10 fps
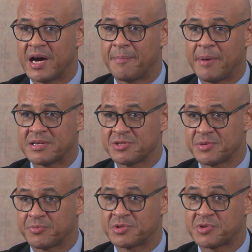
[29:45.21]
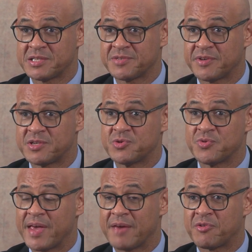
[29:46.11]
Our partnership with
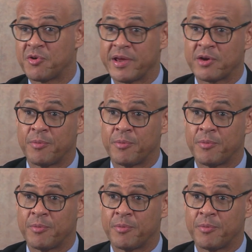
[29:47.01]
Transfer2, they have great